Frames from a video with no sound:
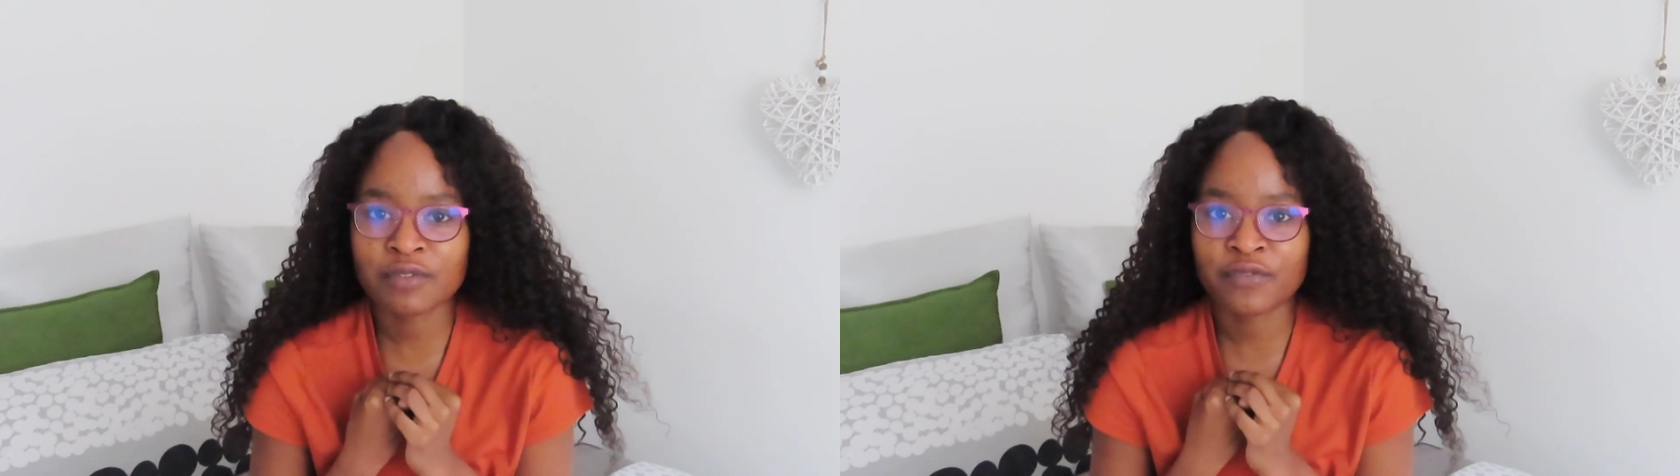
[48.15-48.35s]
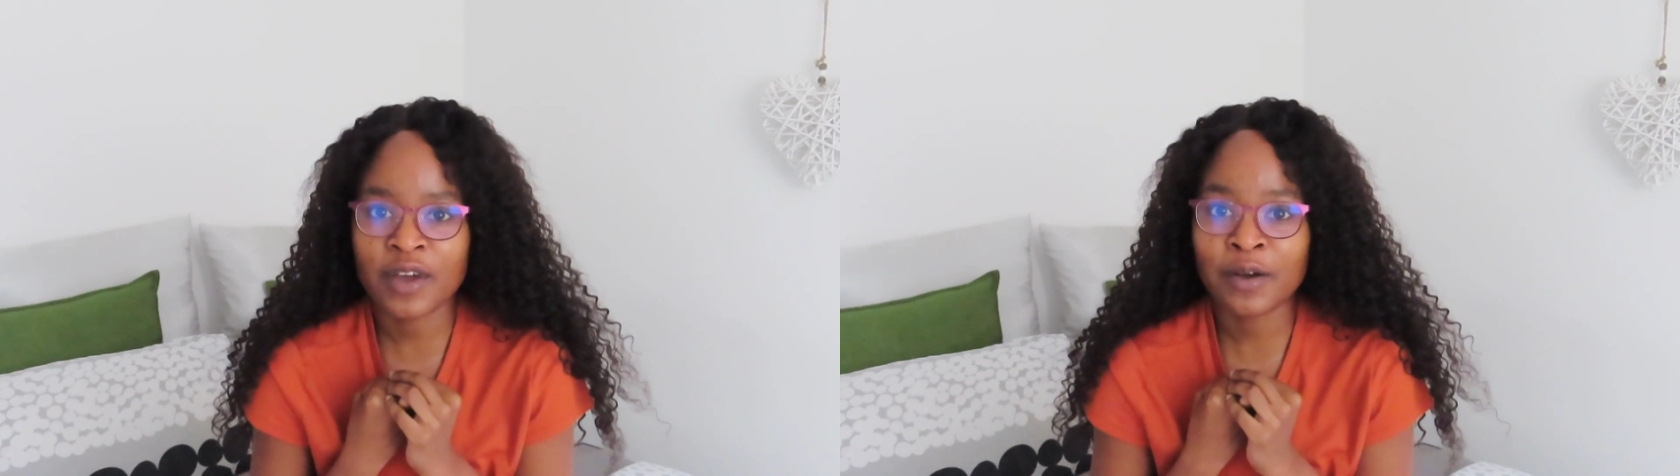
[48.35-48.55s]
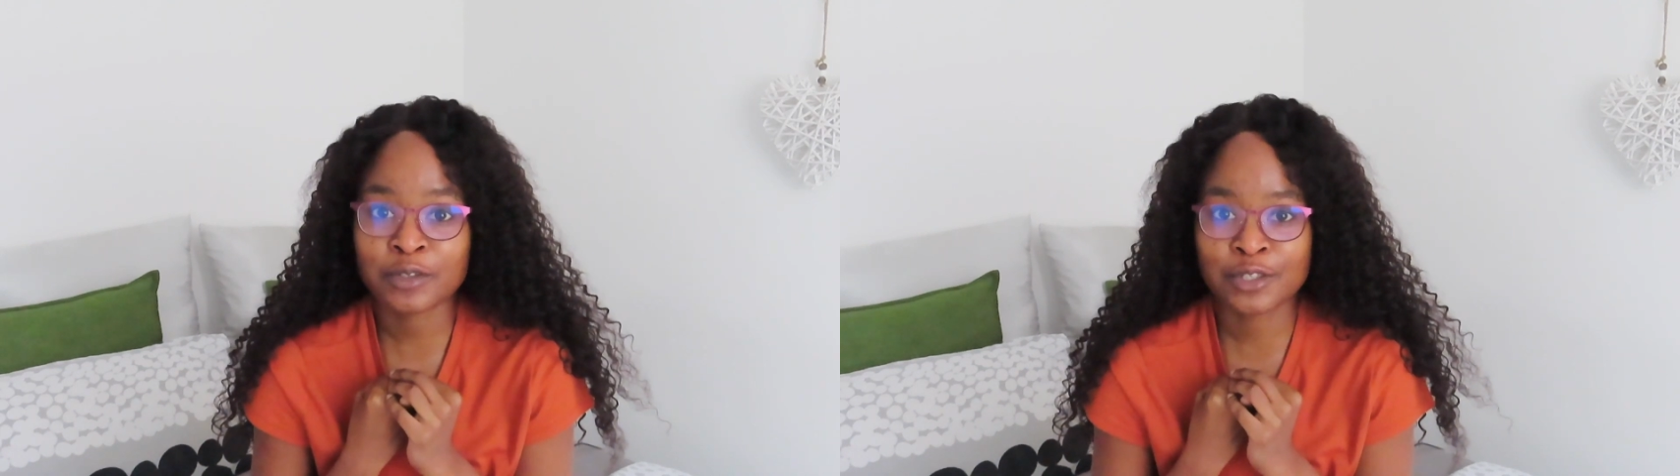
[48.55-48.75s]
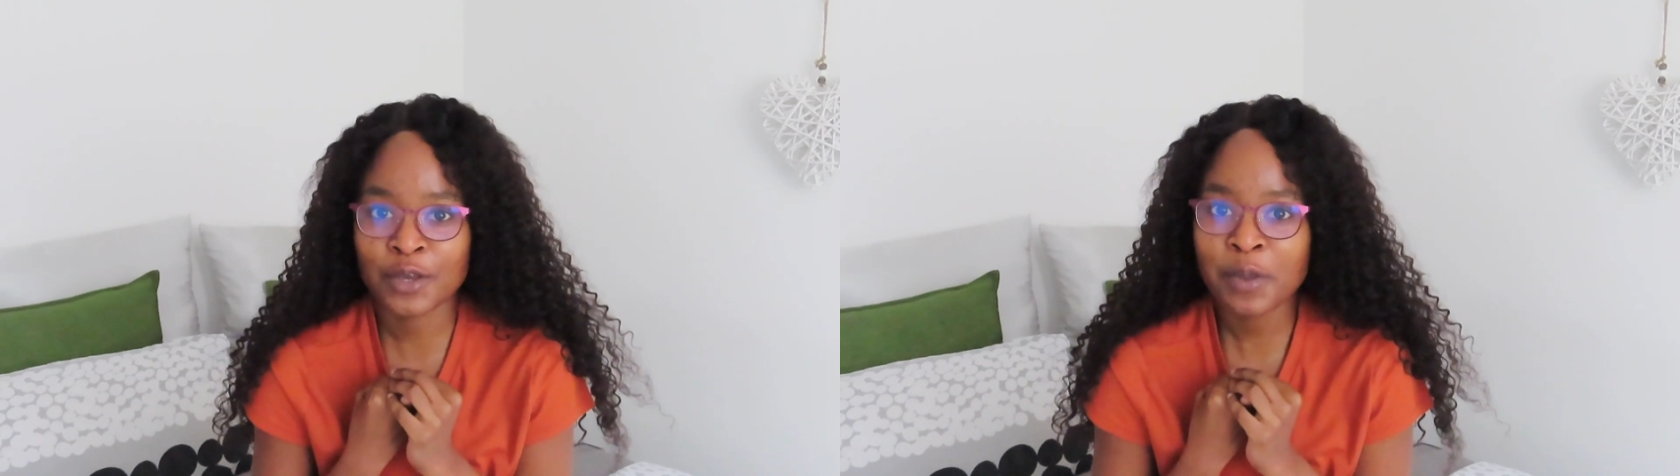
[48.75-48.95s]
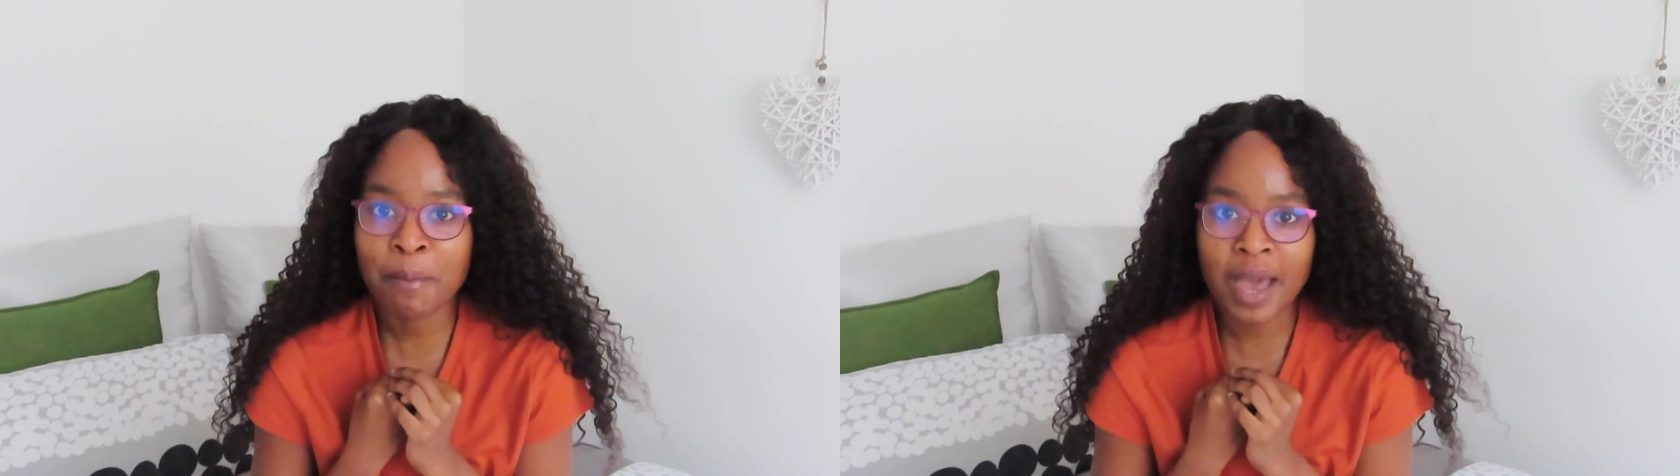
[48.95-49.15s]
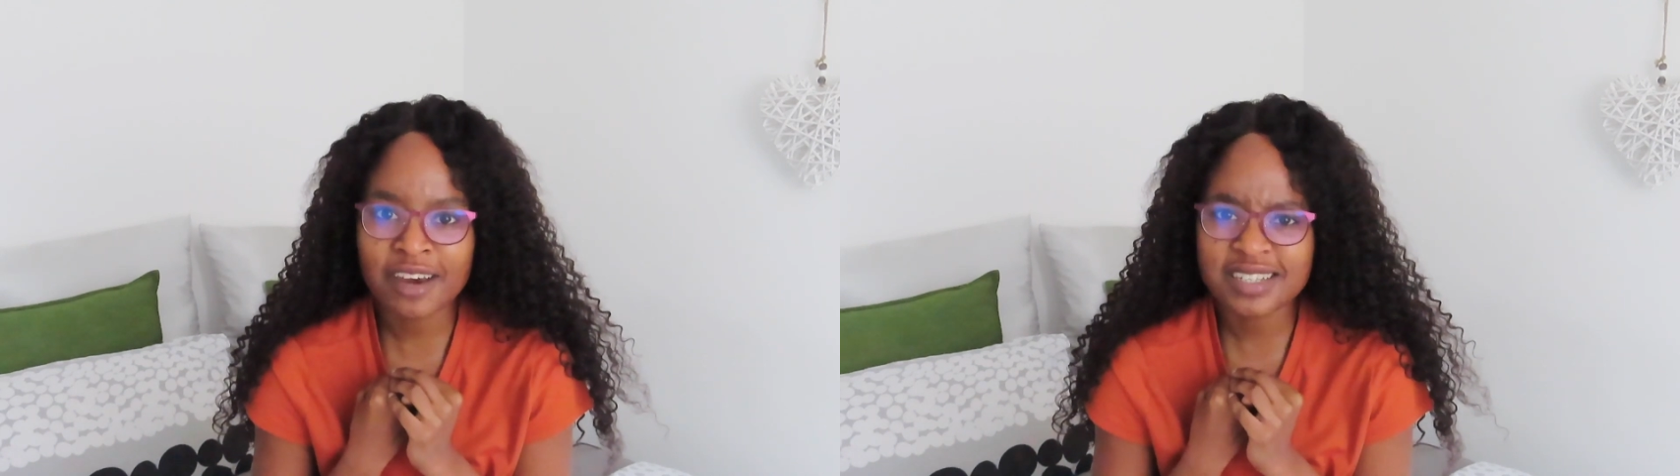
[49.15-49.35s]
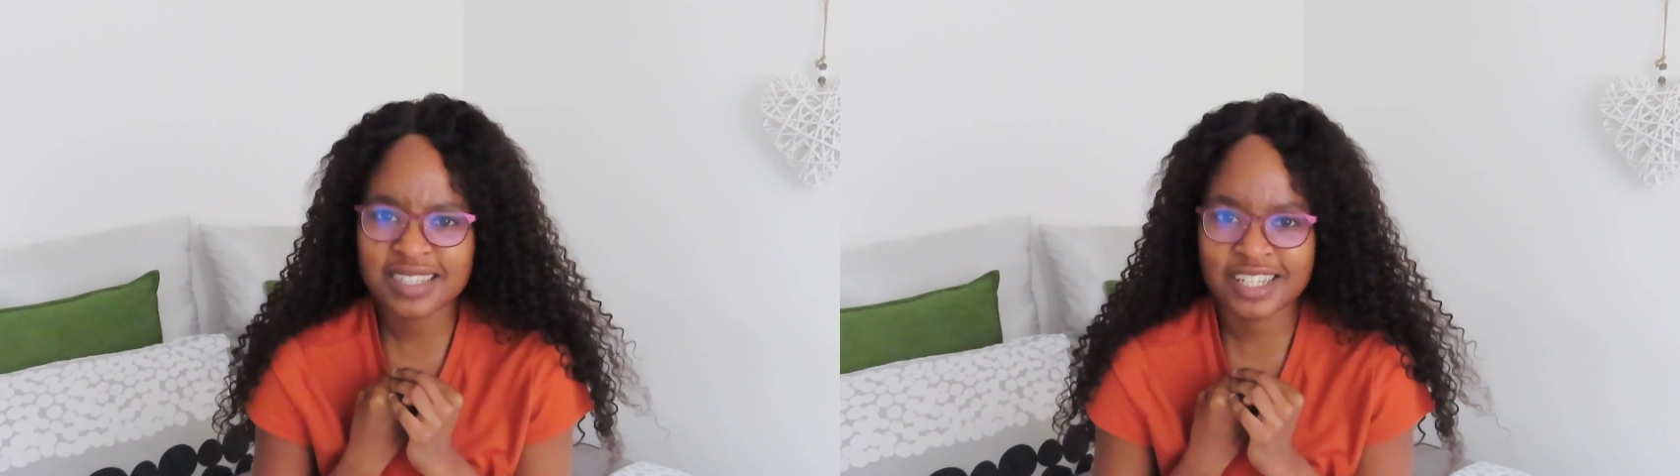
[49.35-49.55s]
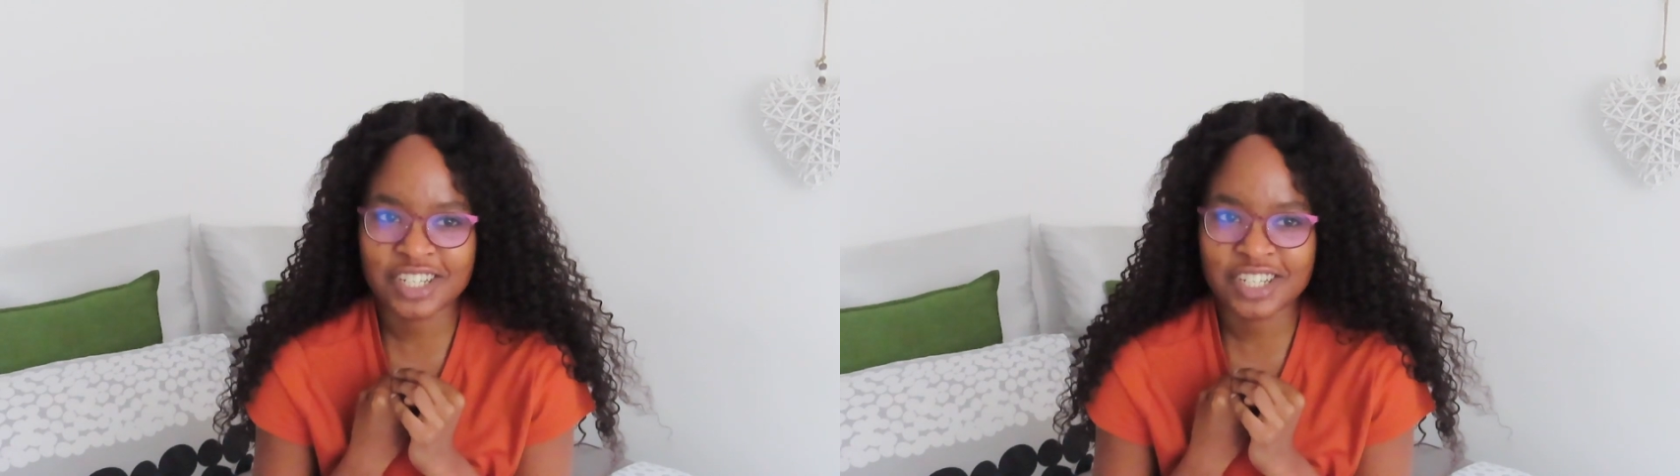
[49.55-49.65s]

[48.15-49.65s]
felt so embarrassed and